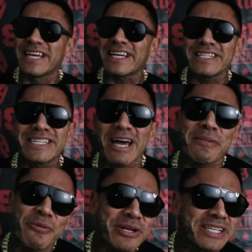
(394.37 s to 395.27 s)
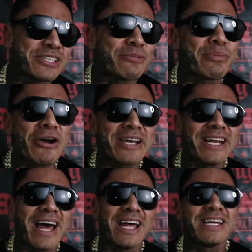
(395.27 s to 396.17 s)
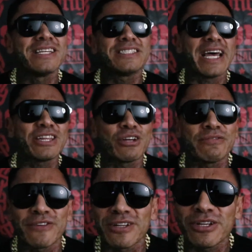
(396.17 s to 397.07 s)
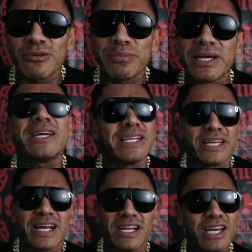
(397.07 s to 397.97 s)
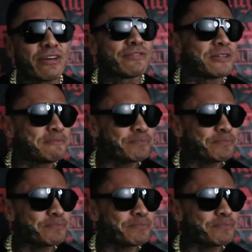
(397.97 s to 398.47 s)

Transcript: Second time, I went into the parking lot, sat there for a little bit, and then I left.